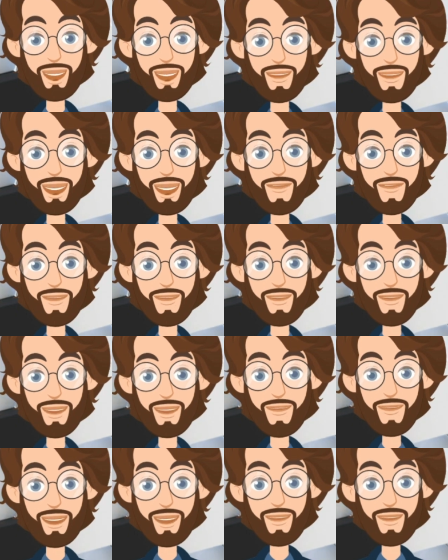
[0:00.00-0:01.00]
a stronger
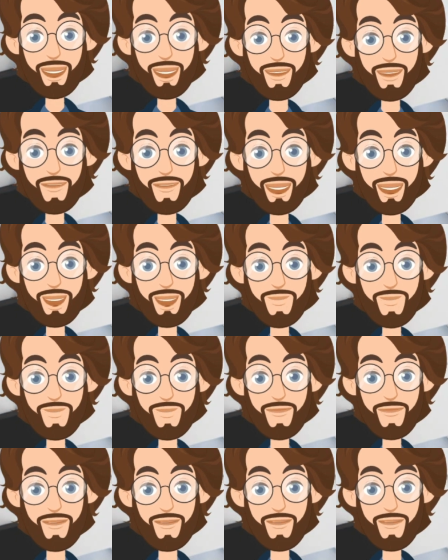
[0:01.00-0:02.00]
sense of self
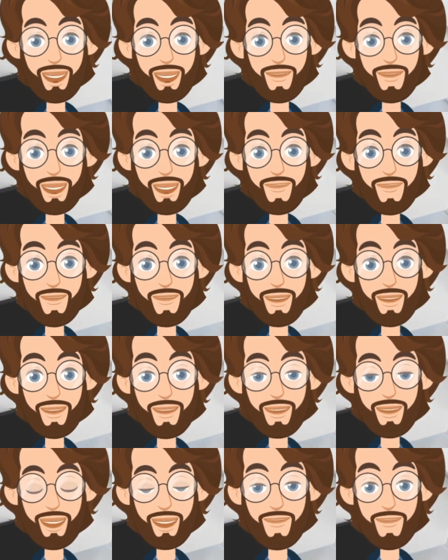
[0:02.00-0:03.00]
and make comparisons
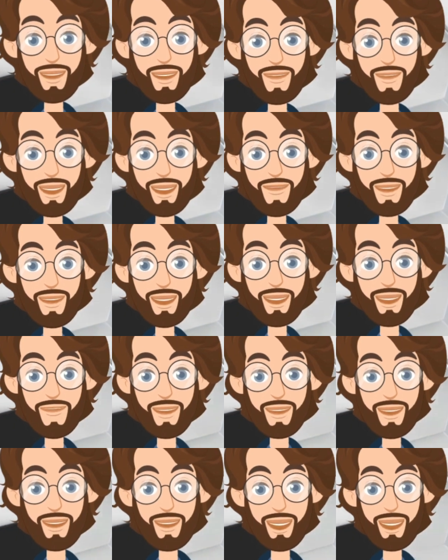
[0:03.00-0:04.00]
with others less
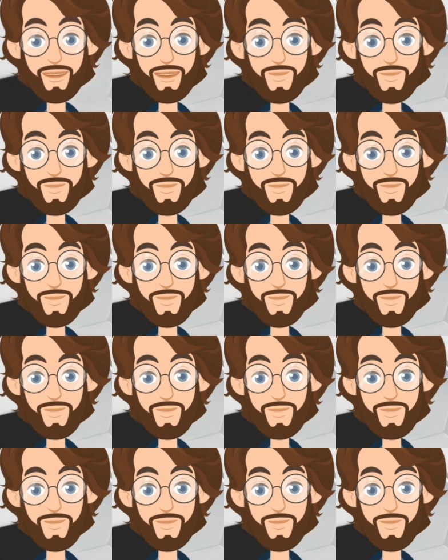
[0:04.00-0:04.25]
relevant.